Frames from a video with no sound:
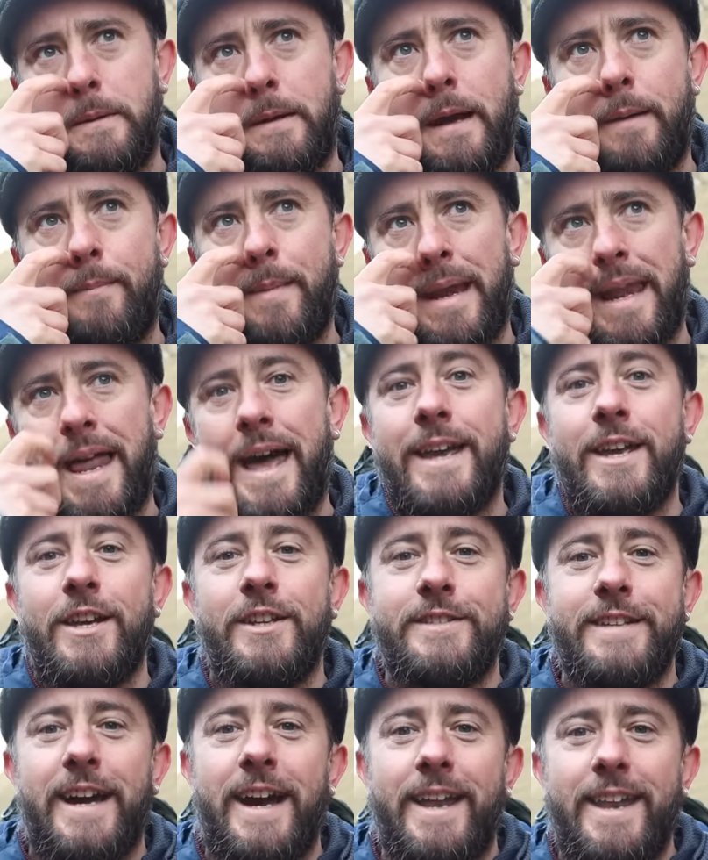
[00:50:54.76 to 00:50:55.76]
I'm
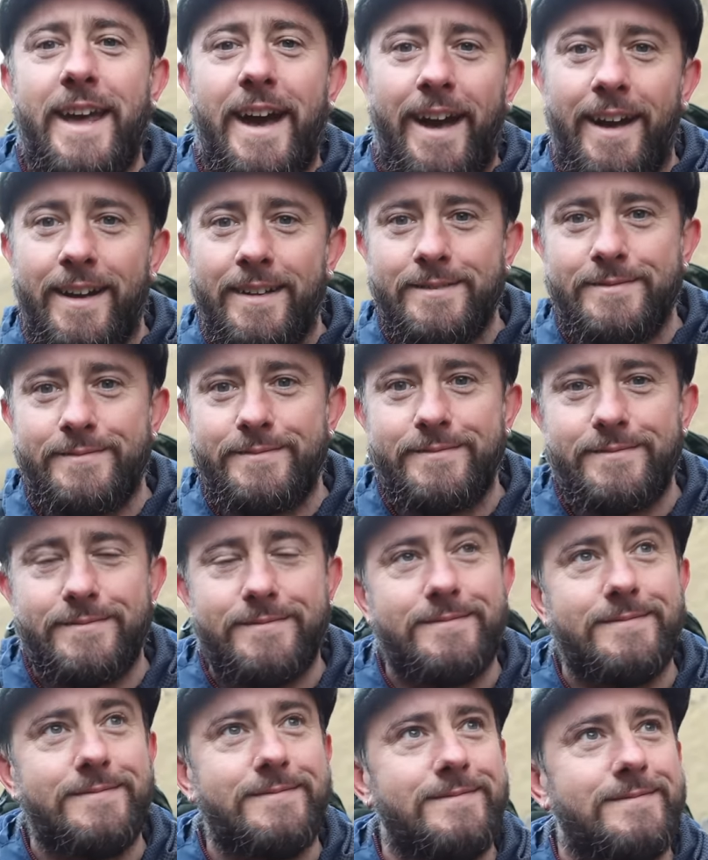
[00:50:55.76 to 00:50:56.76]
enlightened, aren't I?
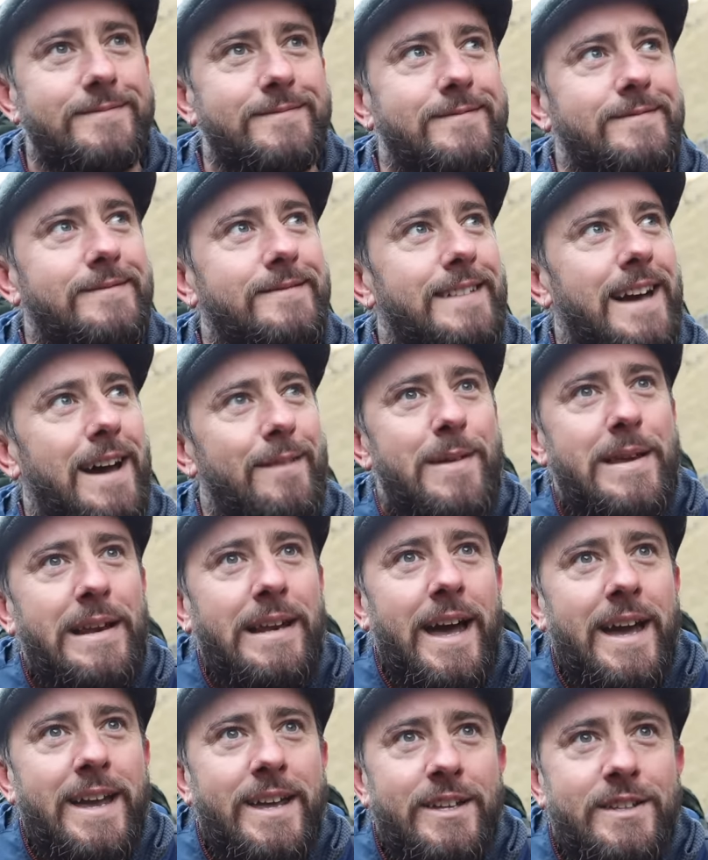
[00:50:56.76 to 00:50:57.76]
I'm
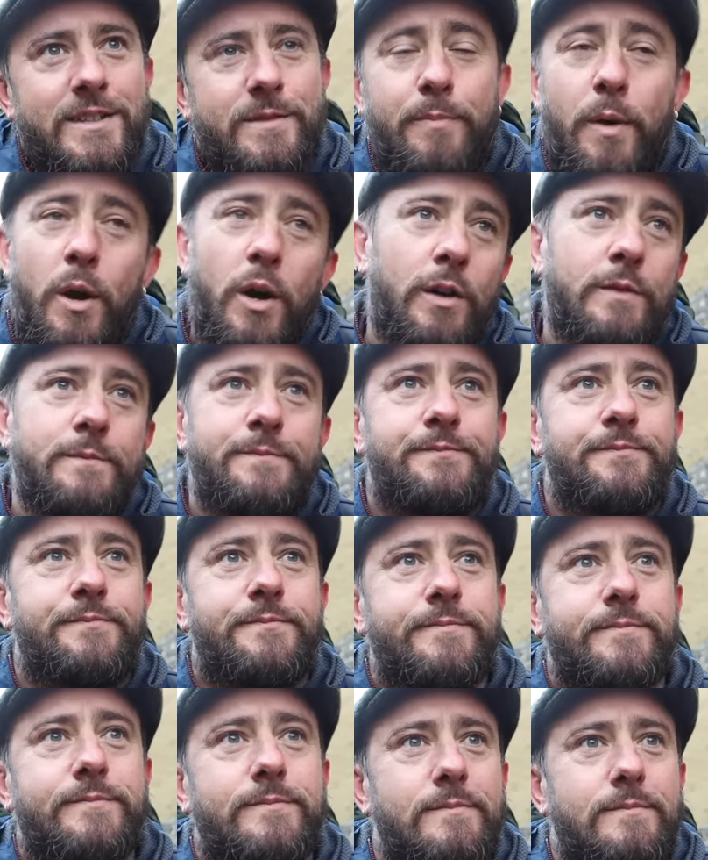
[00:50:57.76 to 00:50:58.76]
enlightened, but
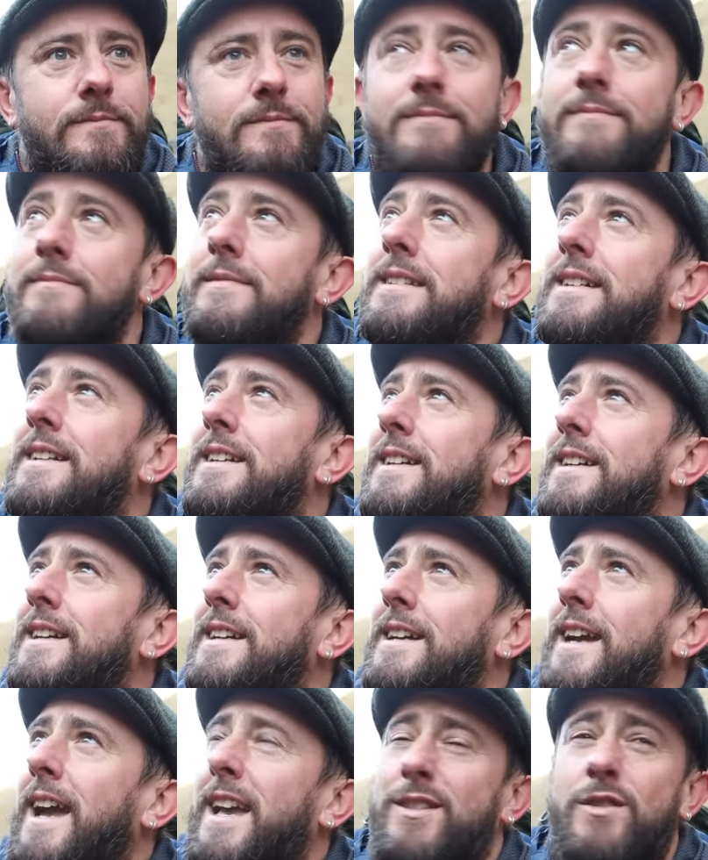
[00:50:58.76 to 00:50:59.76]

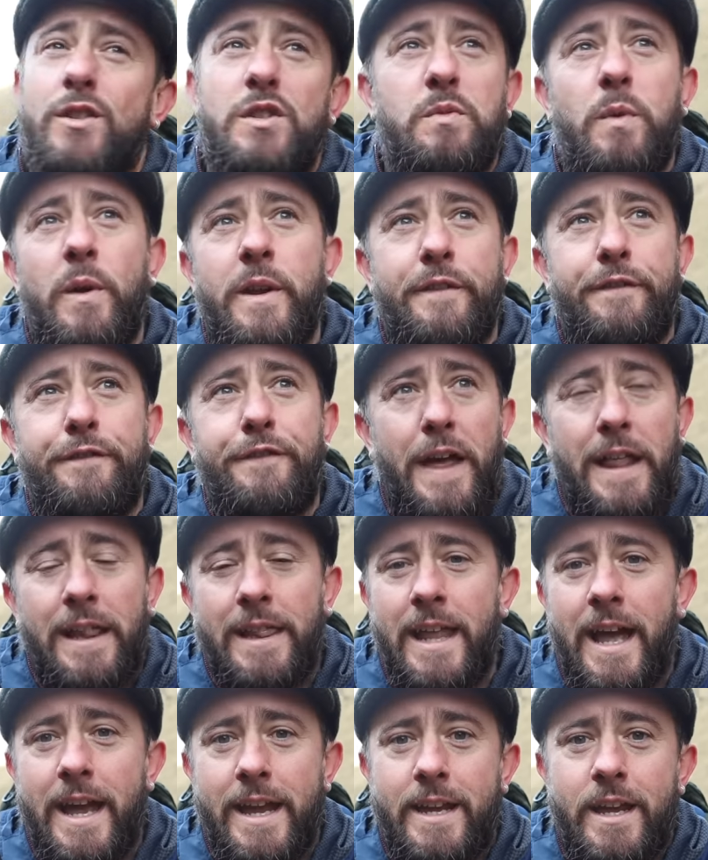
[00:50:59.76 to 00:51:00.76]
it's just what it felt
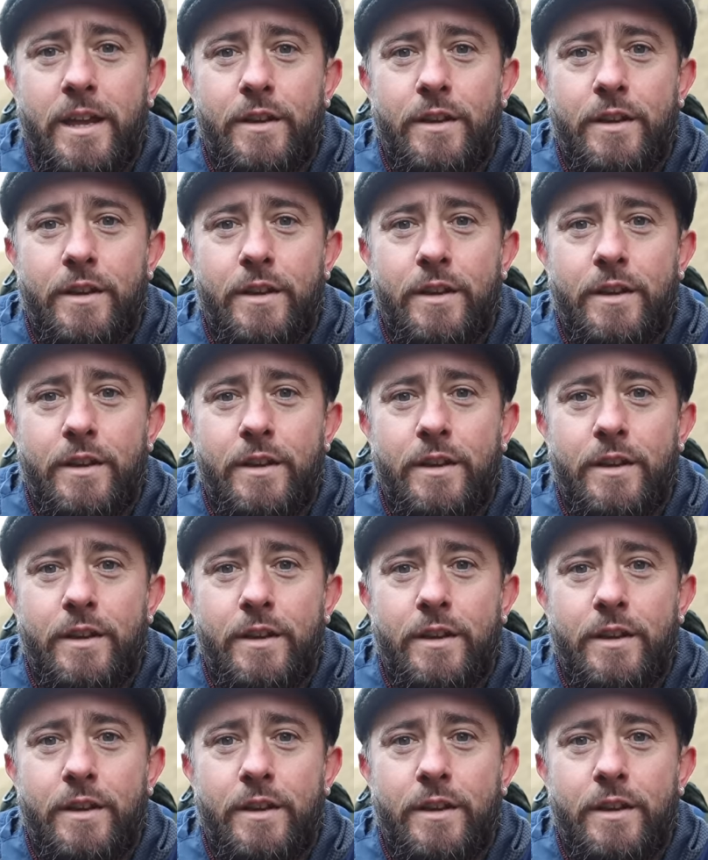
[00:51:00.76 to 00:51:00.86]
like.